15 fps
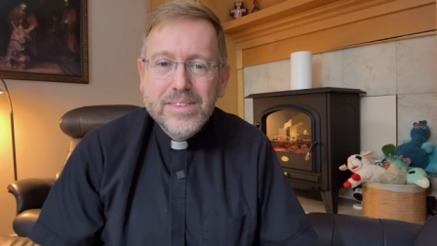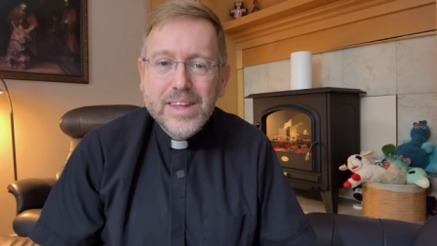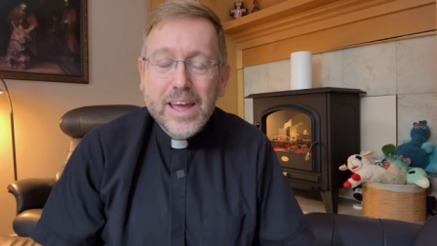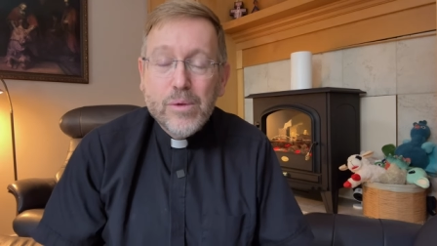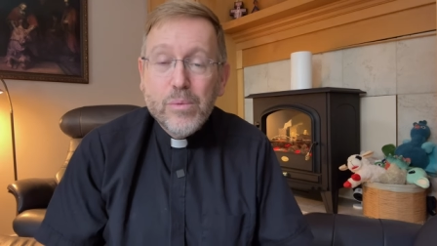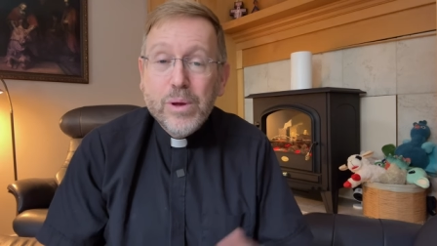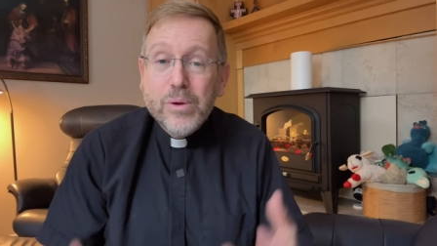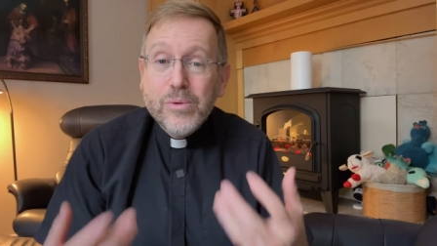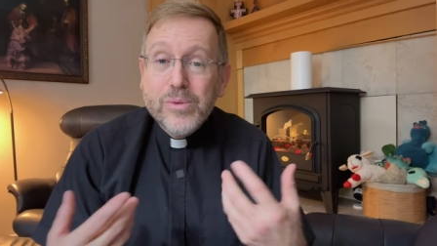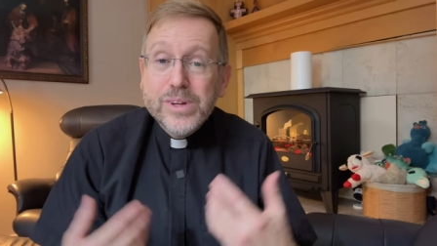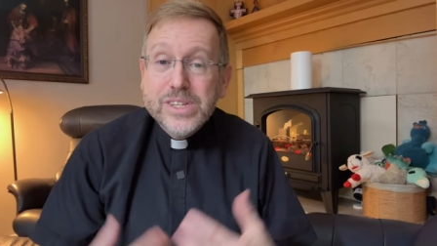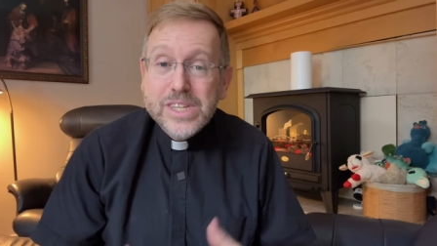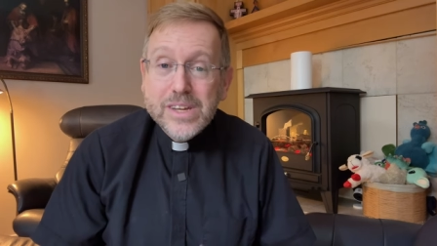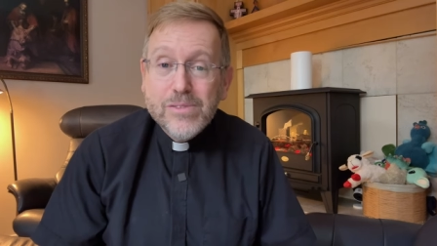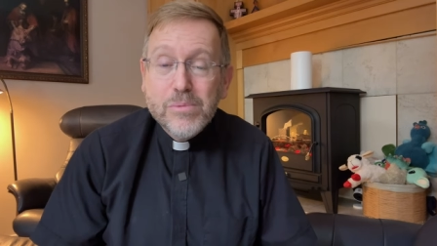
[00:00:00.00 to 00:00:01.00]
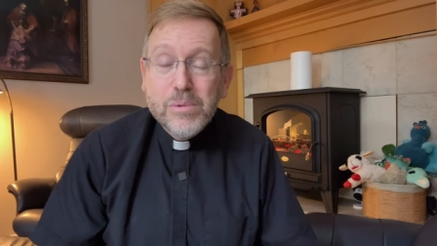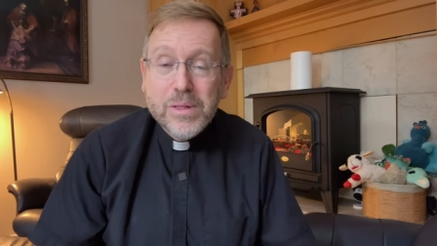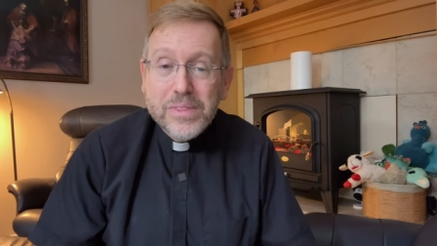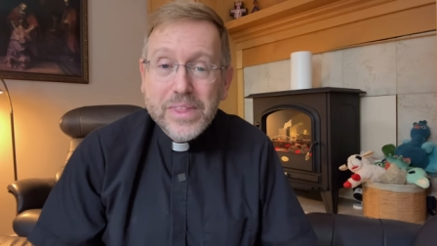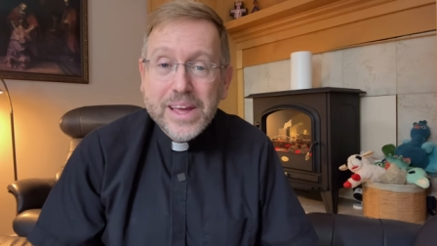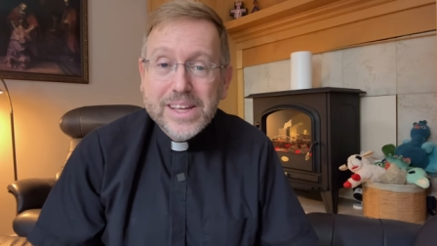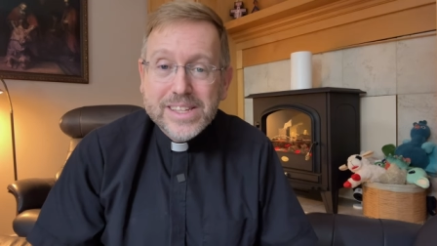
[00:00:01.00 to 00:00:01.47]
And we can receive Him
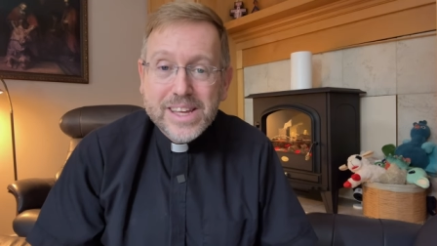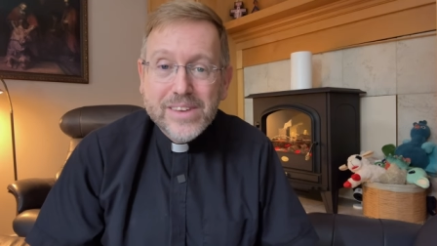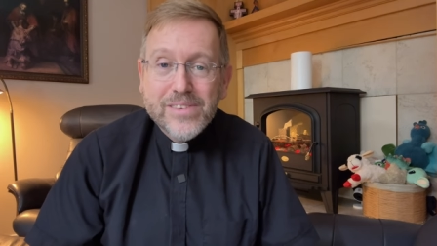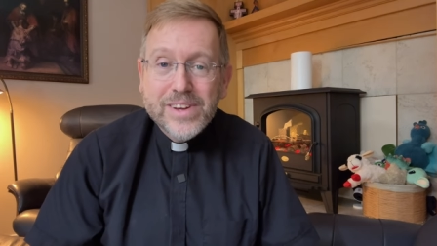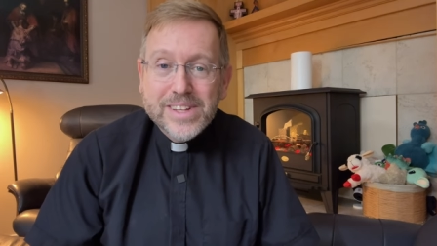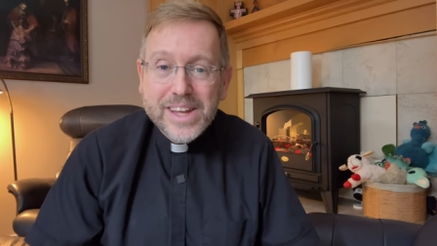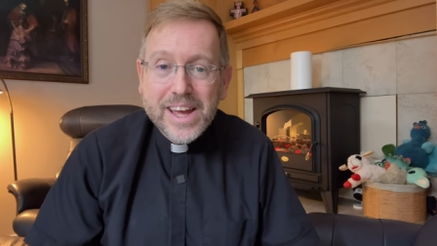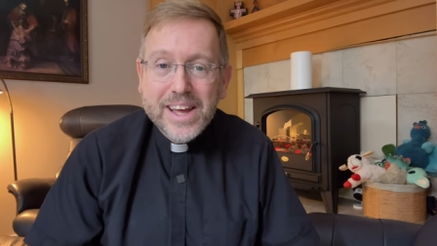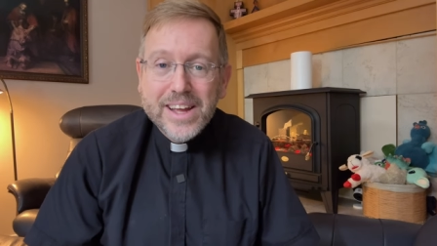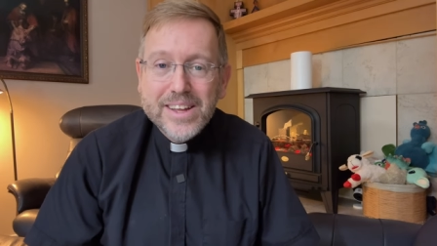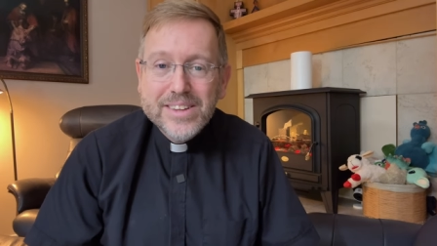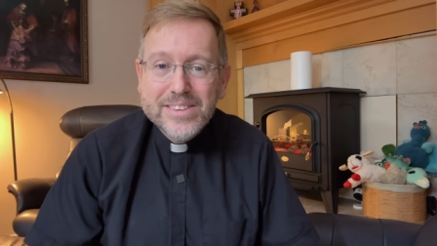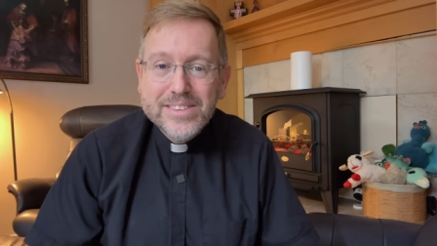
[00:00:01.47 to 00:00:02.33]
on Thanksgiving Day.